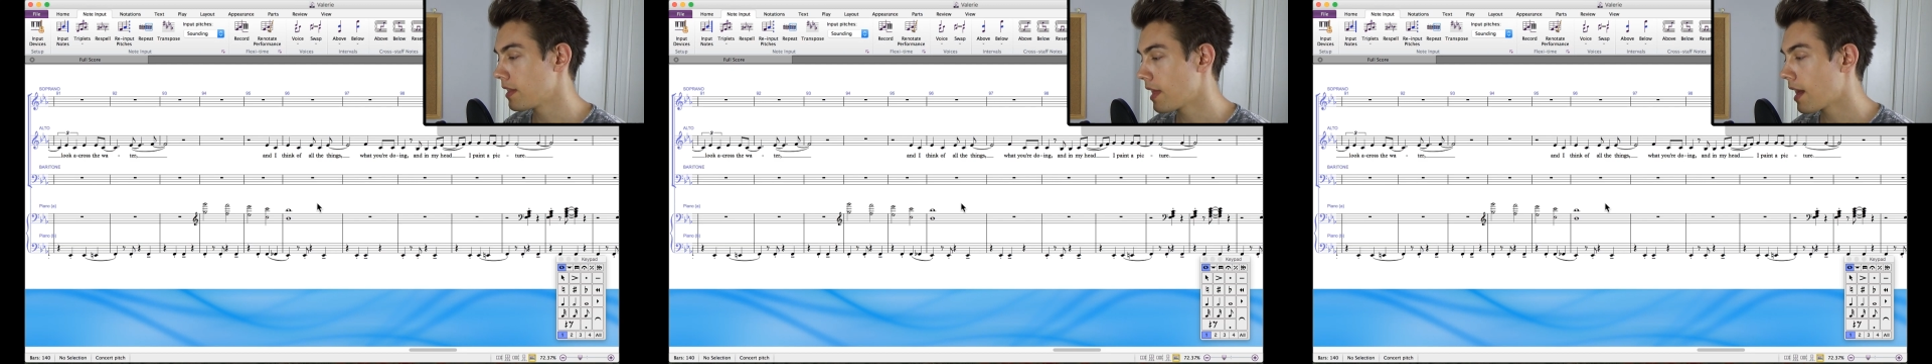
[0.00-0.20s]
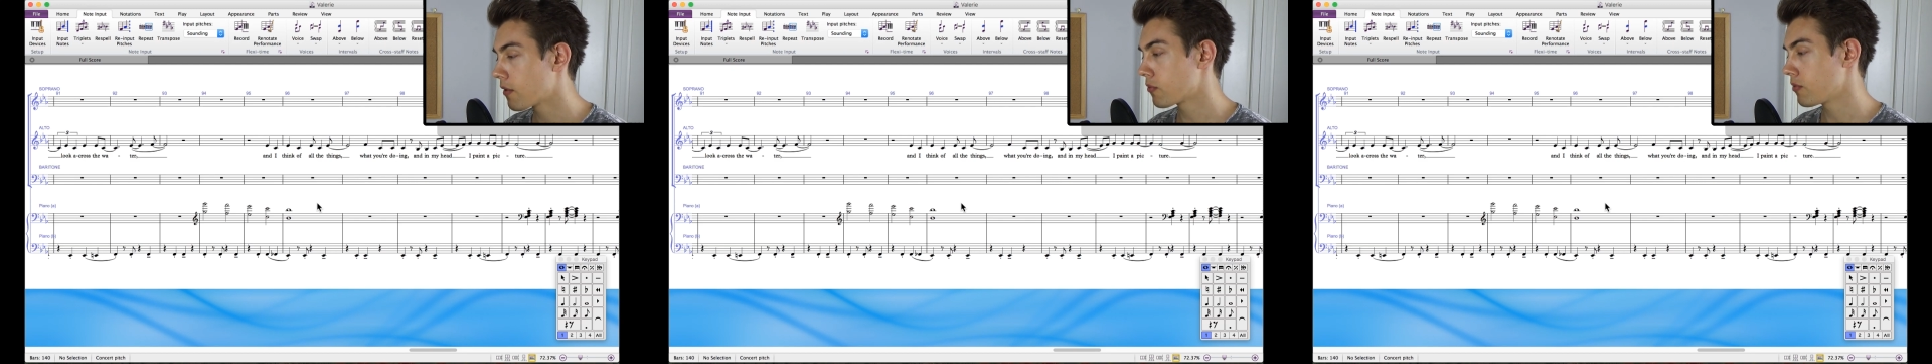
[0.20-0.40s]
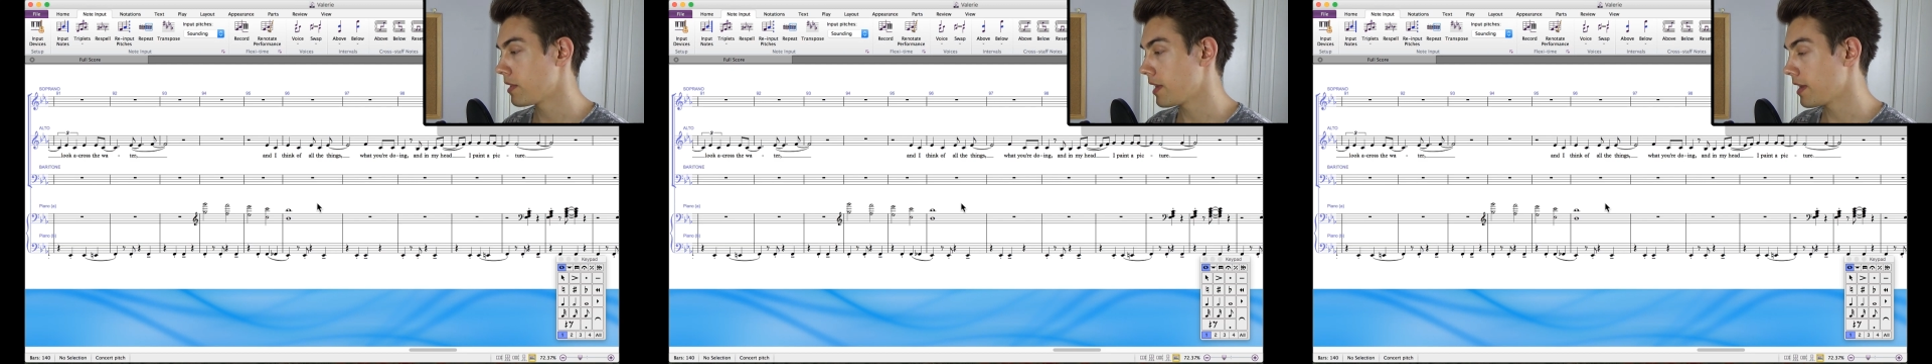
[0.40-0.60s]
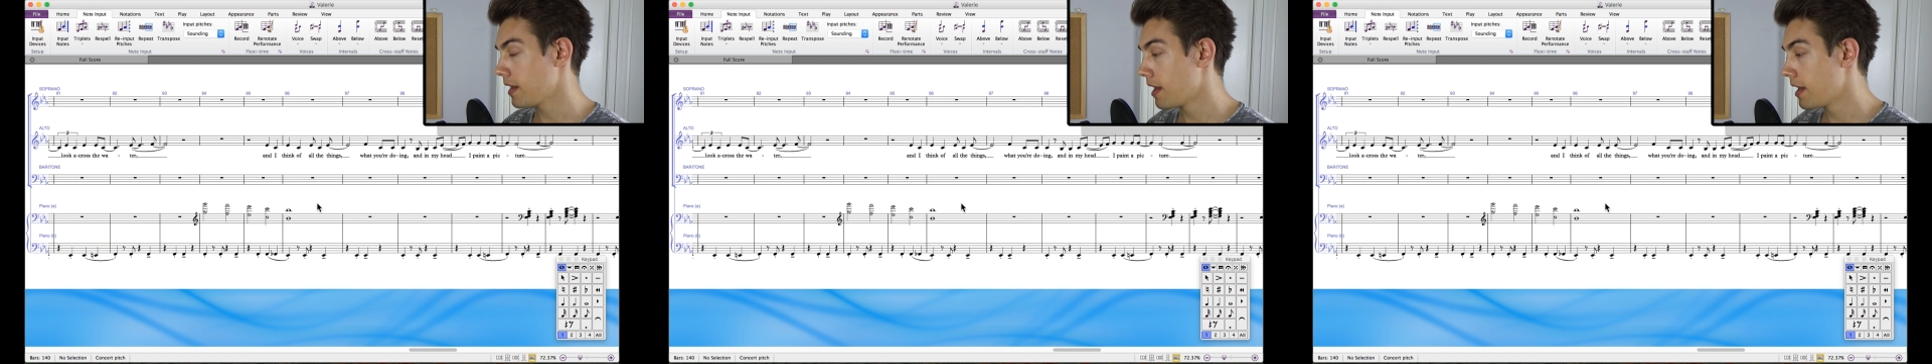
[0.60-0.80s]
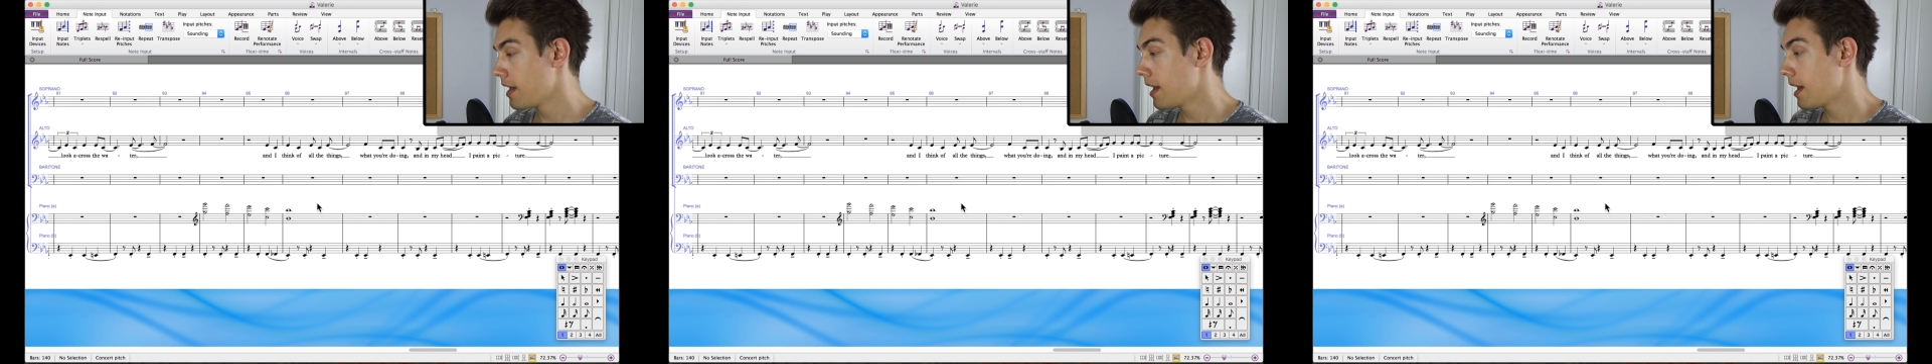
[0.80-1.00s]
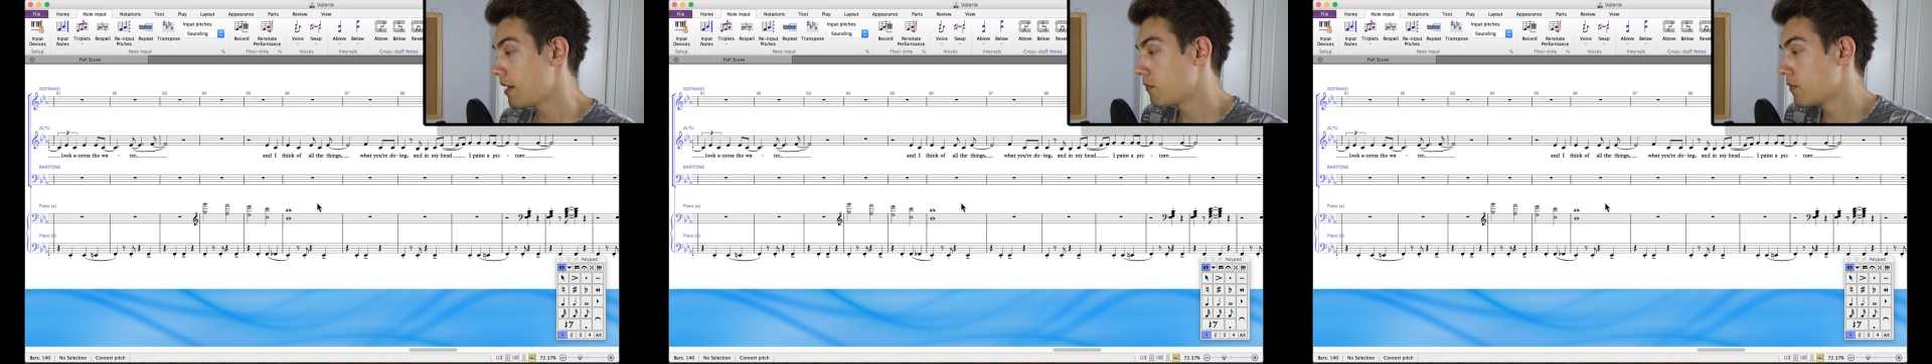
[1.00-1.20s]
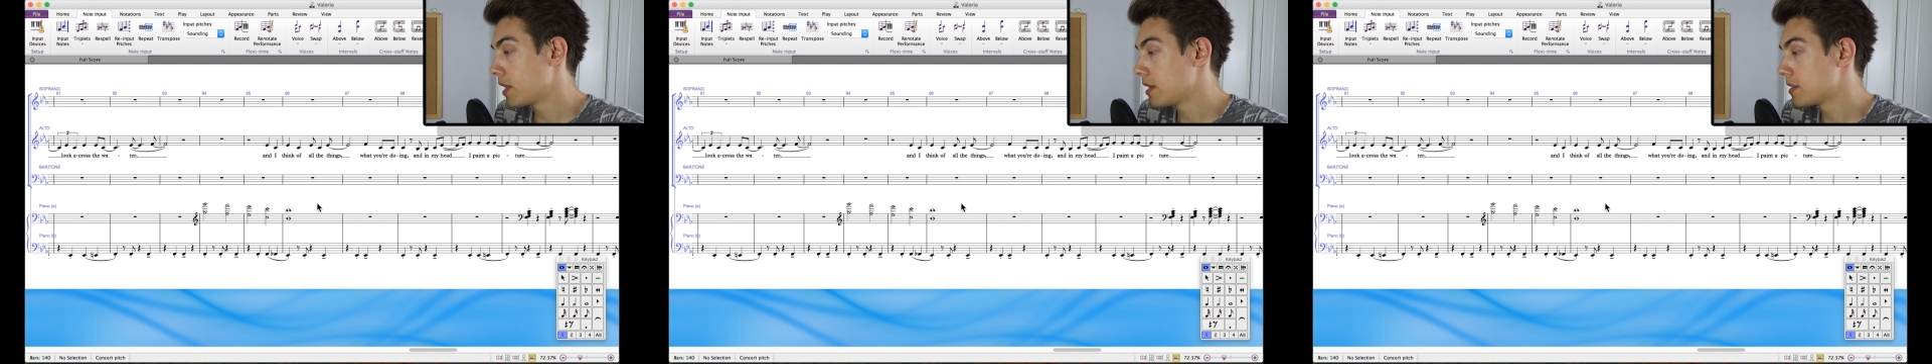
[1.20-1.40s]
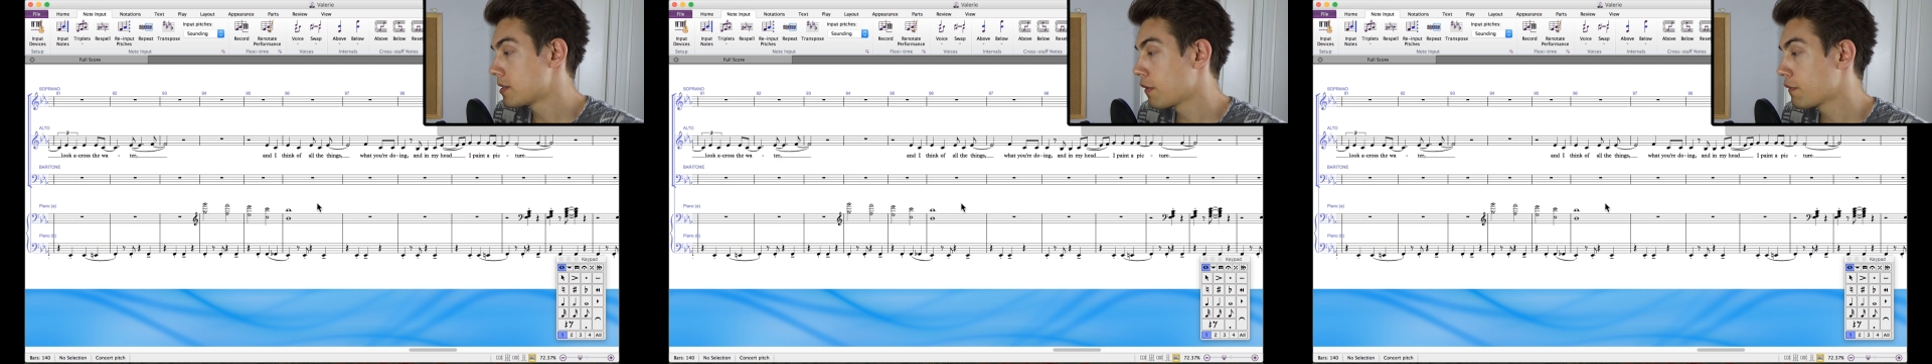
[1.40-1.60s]
loudly and
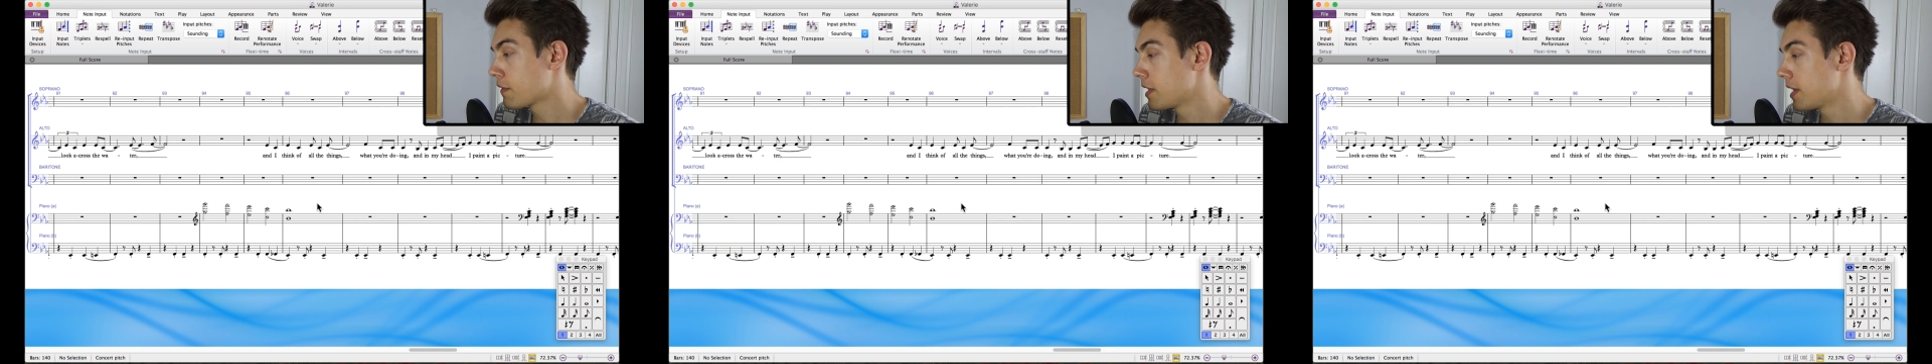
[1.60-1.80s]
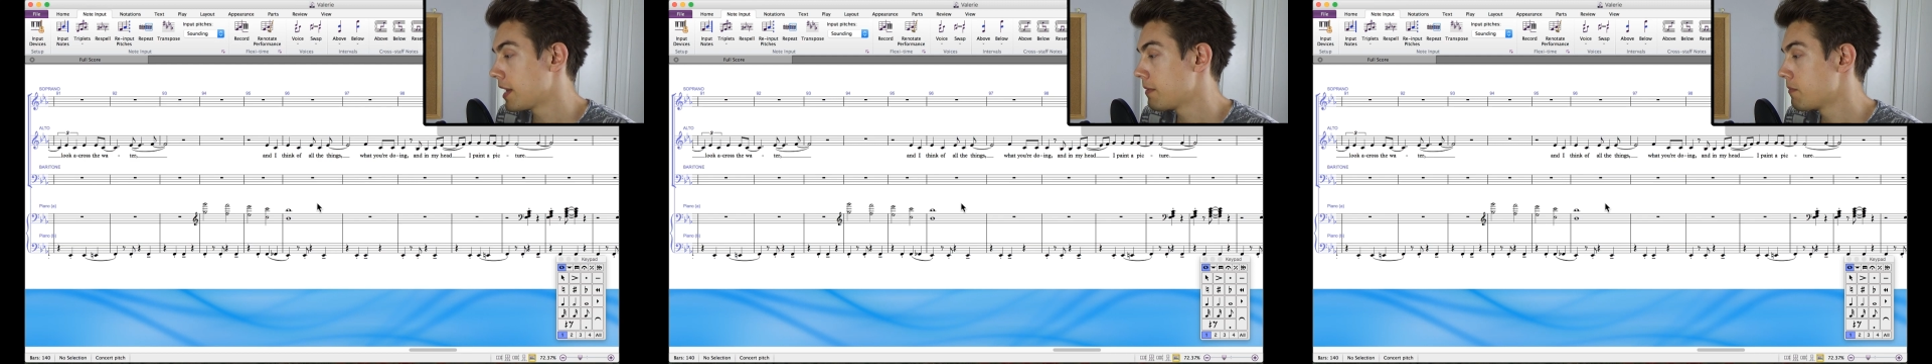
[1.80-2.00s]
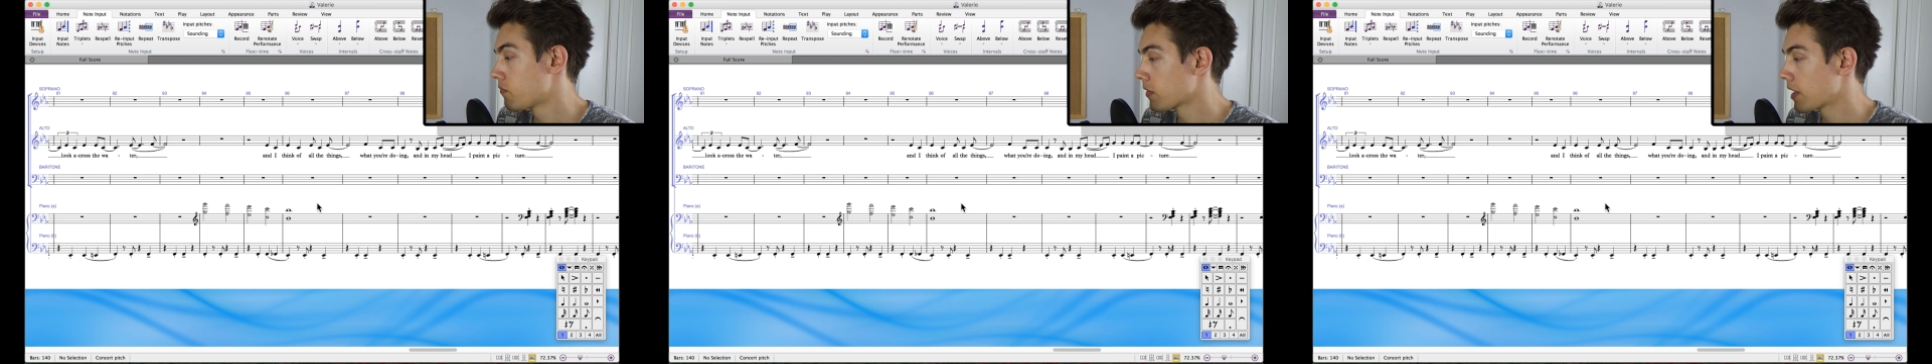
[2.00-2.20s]
really softly,